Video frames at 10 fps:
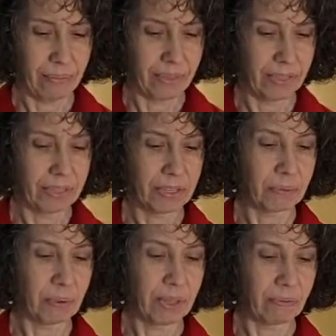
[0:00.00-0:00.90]
This is
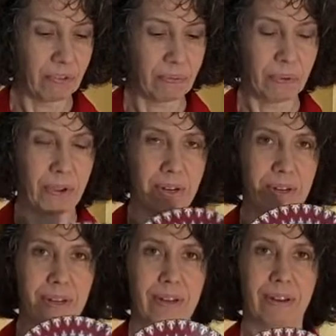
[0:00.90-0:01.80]
one that we've
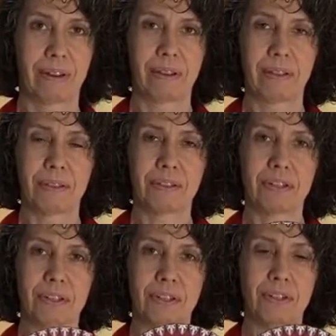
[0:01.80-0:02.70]
put,
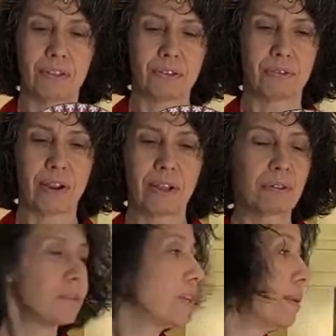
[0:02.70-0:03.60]
the
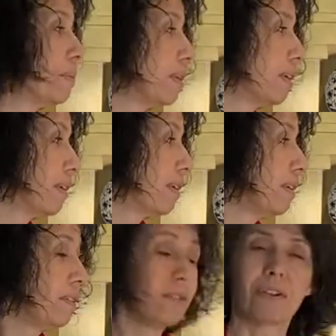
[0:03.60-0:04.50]
triangle shape
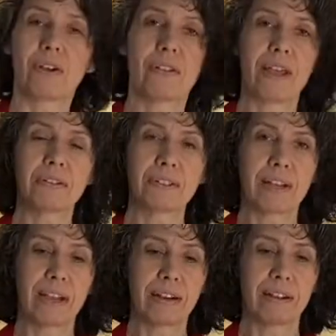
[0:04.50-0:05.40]
is on the
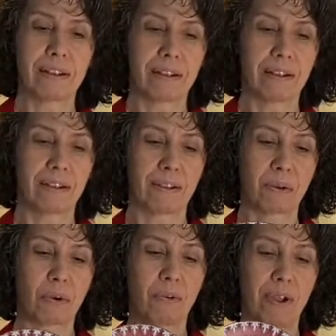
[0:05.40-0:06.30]
outside
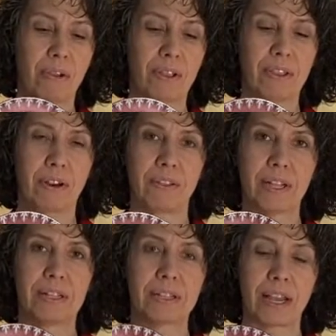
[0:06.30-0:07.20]
going around, and then on the
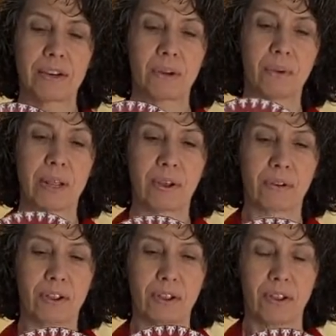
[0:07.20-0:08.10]
inside going out.
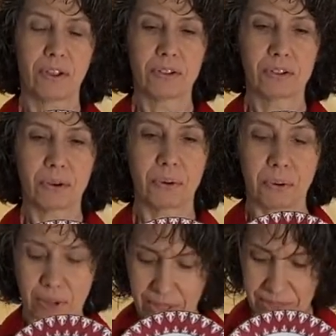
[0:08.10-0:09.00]

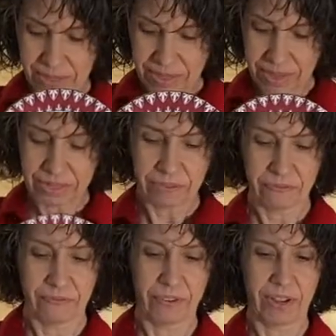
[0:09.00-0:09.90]
So that's
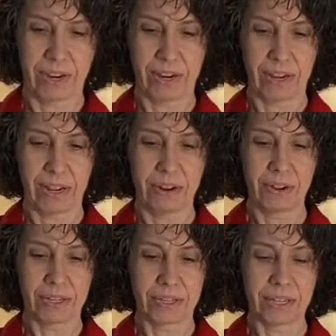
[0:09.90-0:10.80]
fun, and you
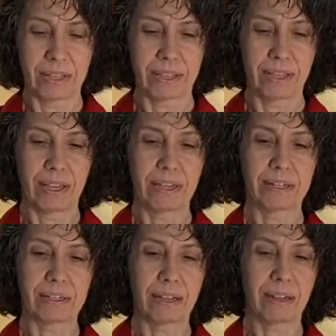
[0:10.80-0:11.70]
can see that the
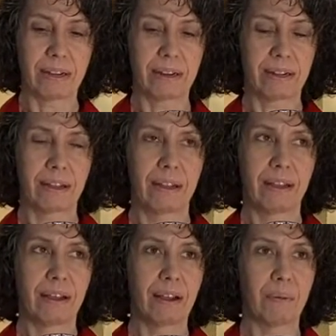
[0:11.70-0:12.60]
inside
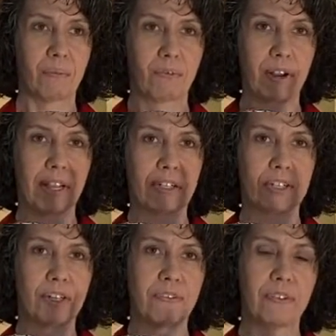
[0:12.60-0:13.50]
ring is
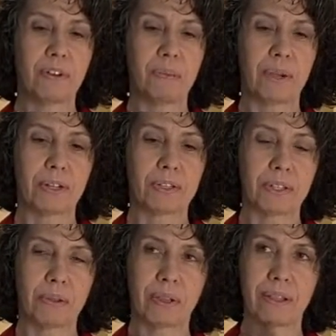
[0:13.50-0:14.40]
shifted a bit
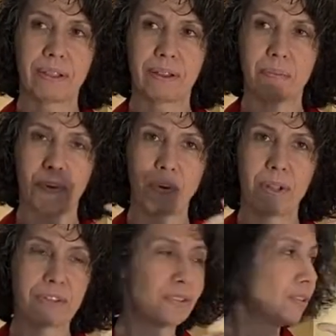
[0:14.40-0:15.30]
so that the
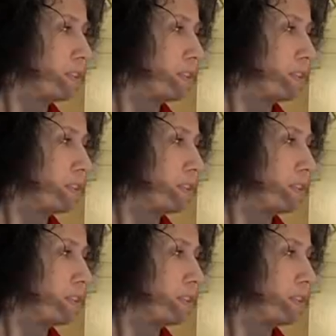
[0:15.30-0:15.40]
points